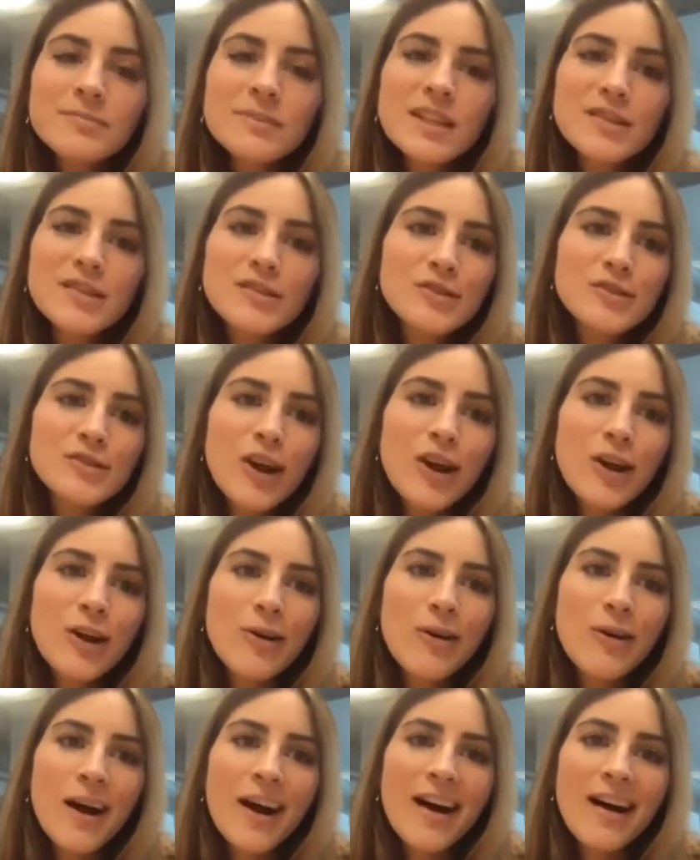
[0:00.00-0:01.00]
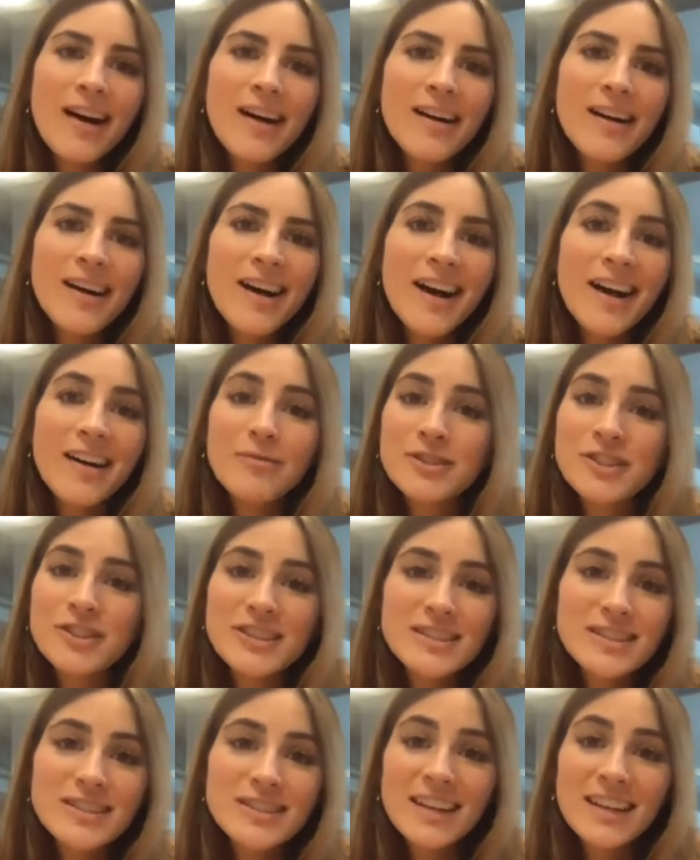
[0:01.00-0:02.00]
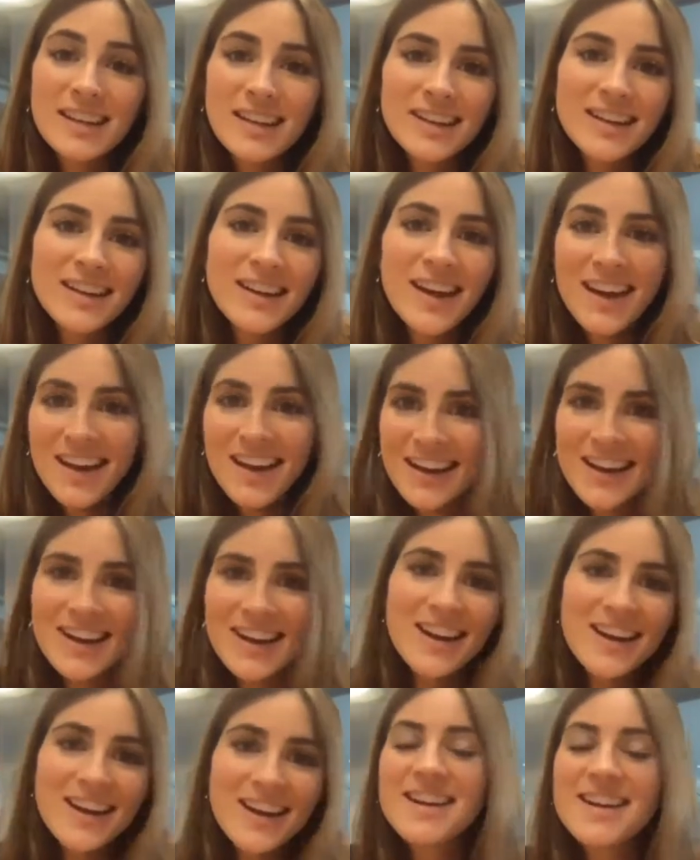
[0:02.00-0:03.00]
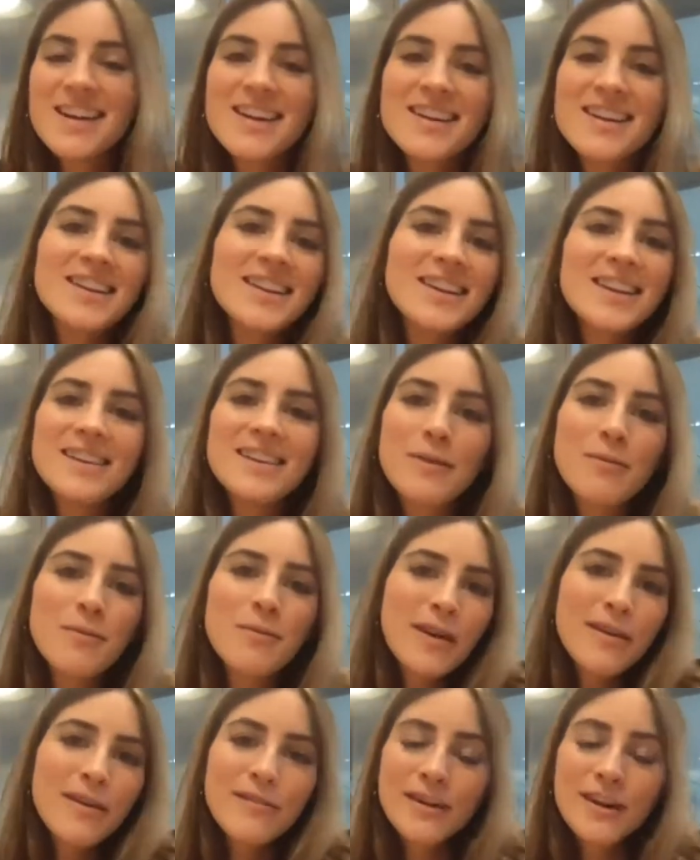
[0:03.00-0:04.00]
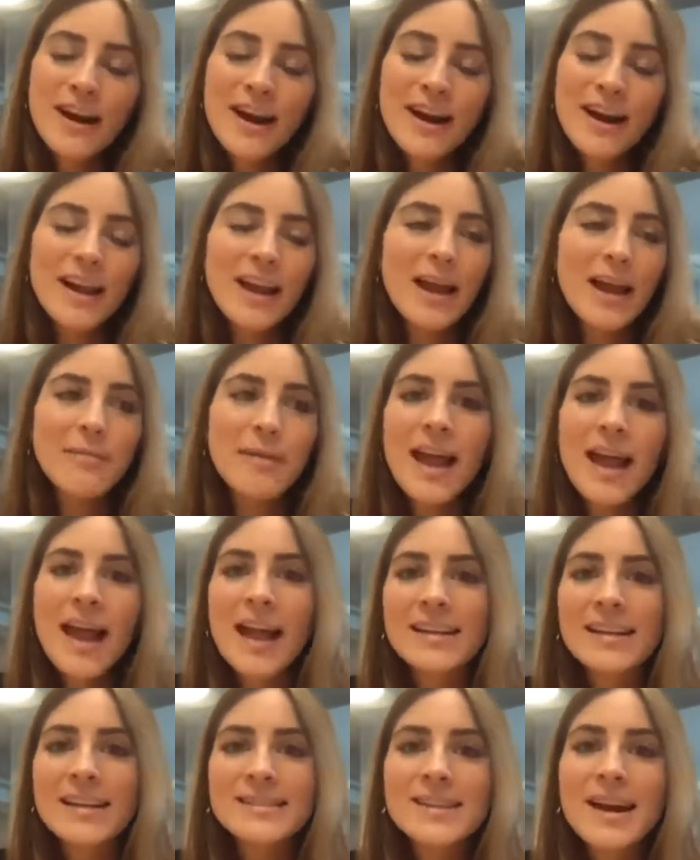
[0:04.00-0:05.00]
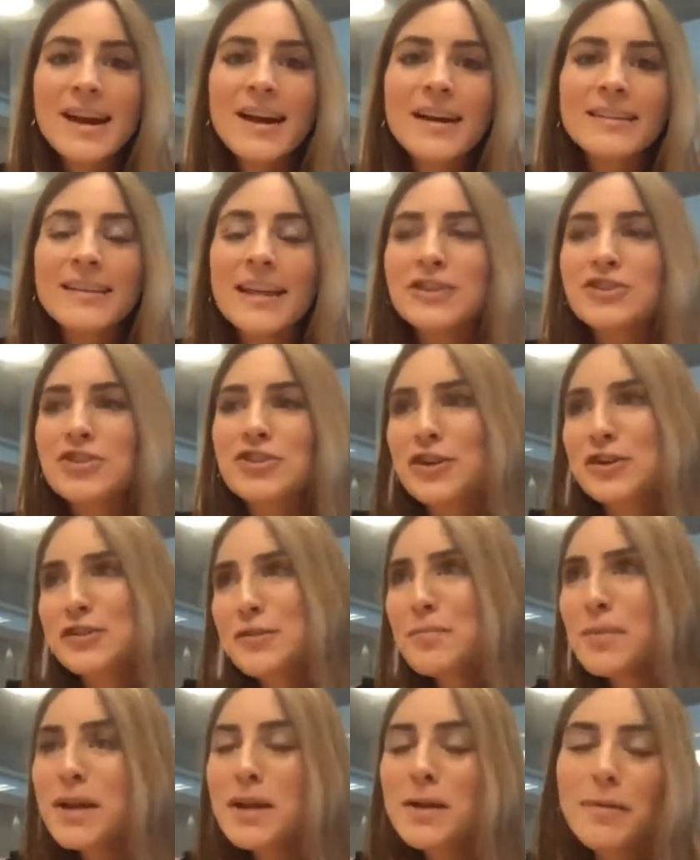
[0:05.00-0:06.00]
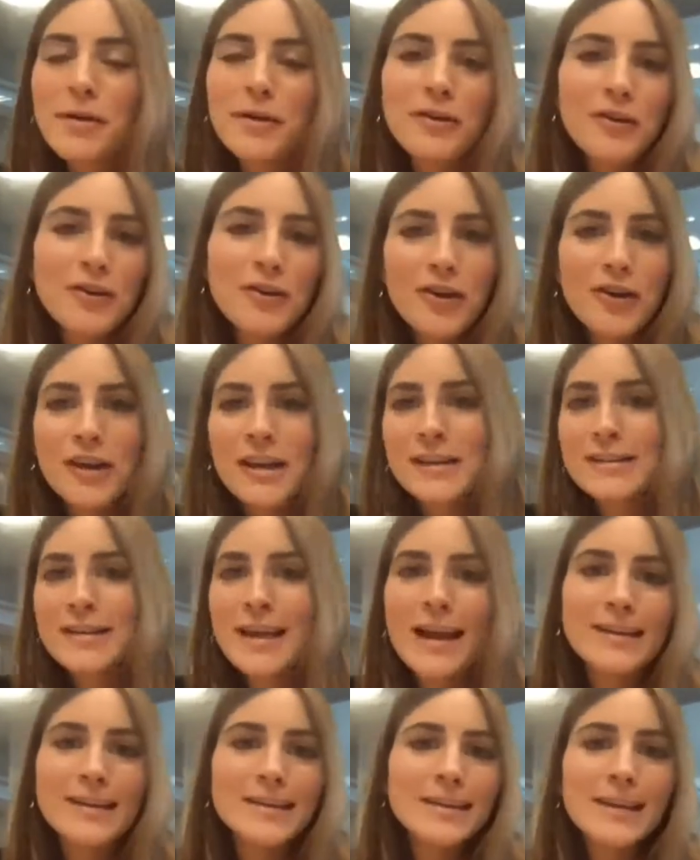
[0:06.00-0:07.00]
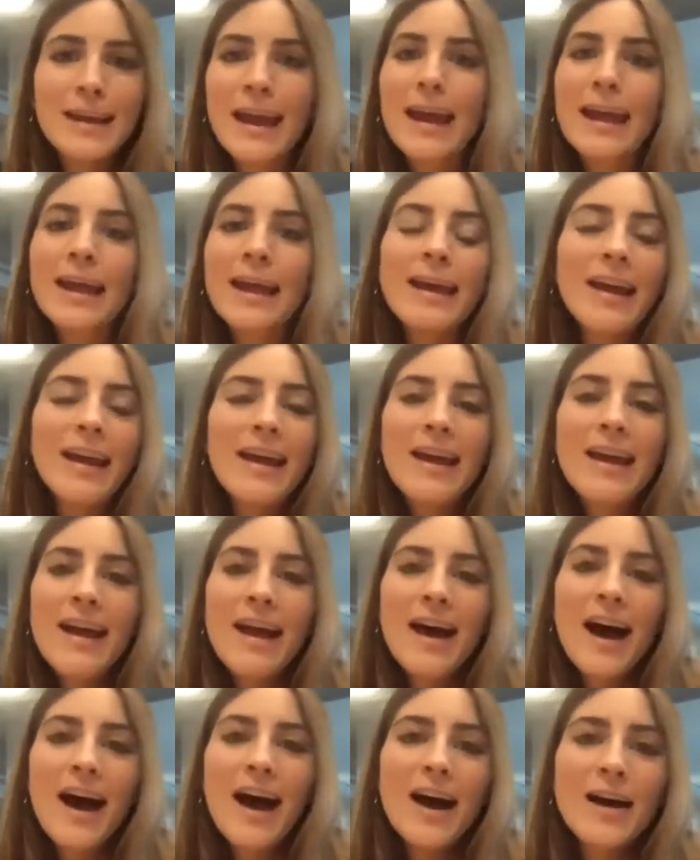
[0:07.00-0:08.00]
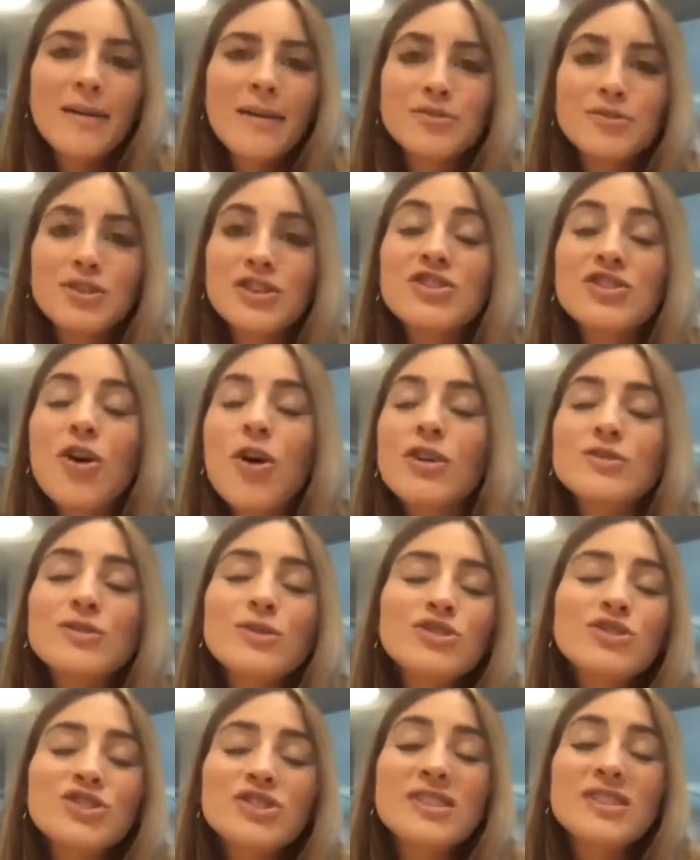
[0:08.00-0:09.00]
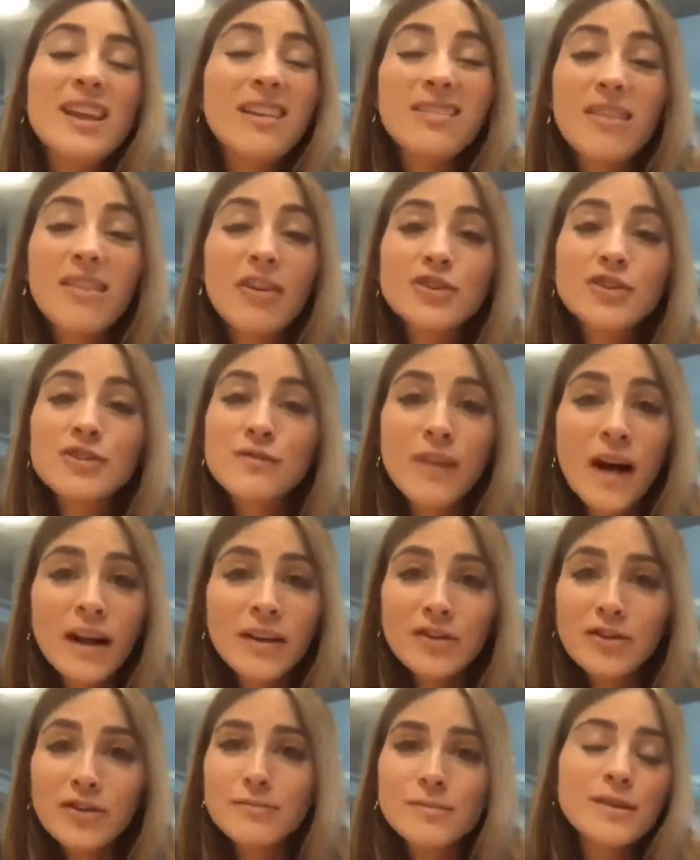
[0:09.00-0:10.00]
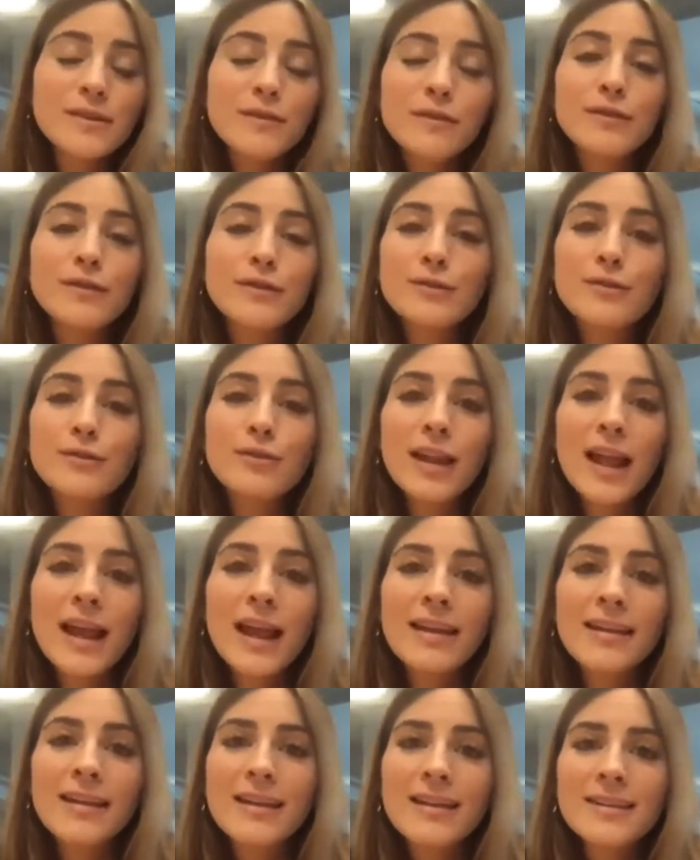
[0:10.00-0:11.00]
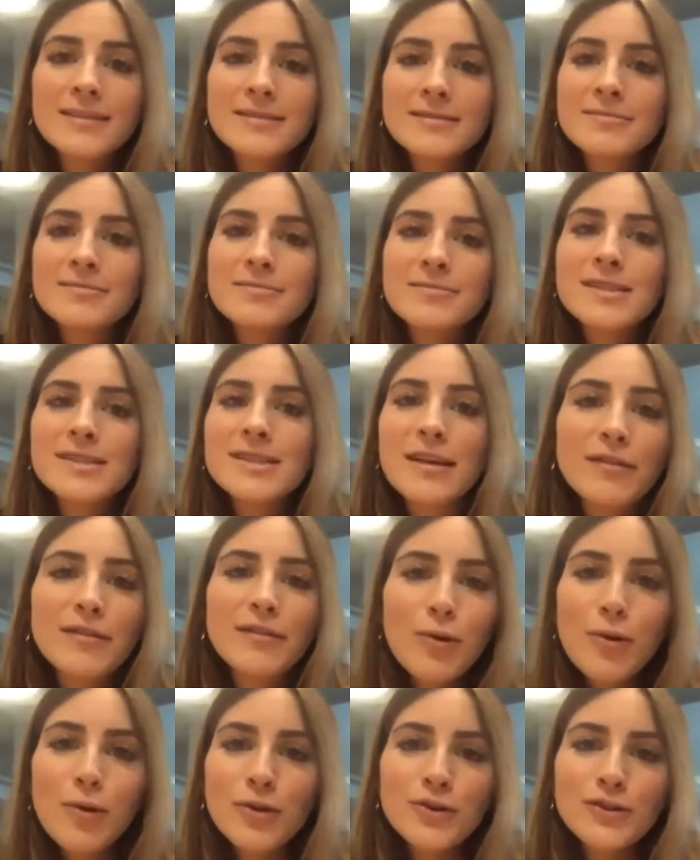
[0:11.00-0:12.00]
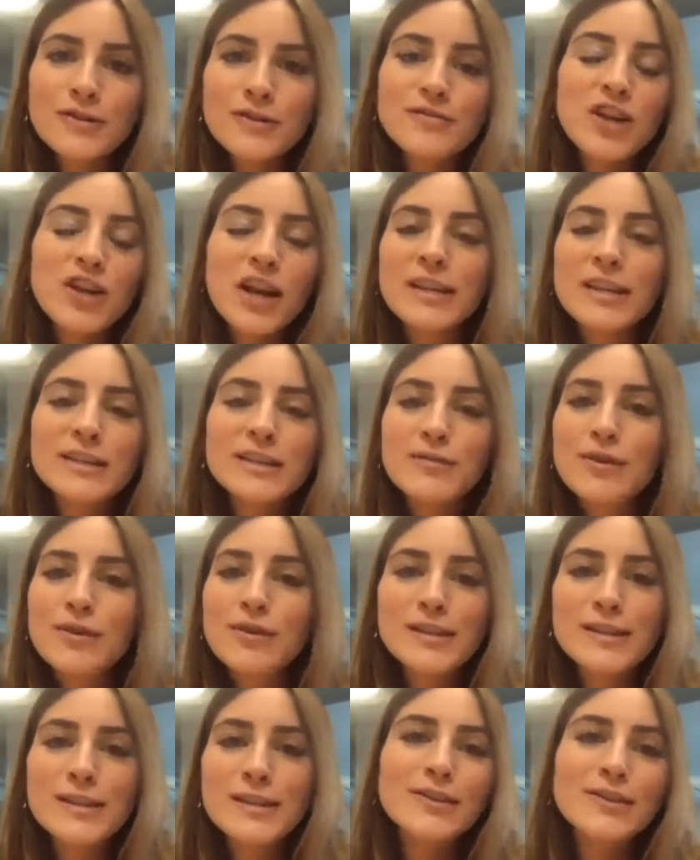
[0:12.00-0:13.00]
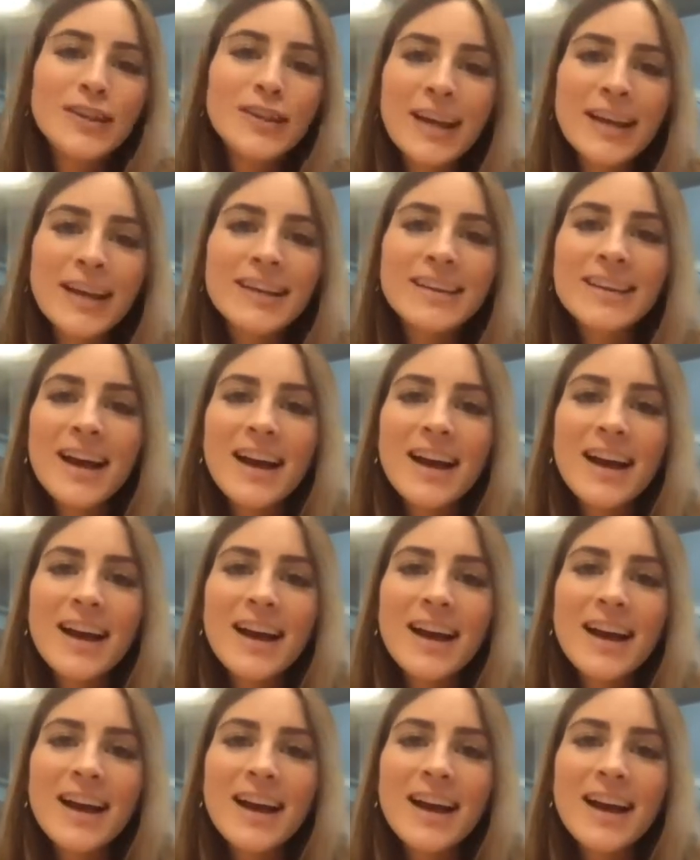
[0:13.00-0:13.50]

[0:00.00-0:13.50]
So I would just eat and eat, like whatever I could get my hands on, like jars of peanut butter, cookies, candy, cake, just like large volumes of food, like several orders of Chinese food as a little kid,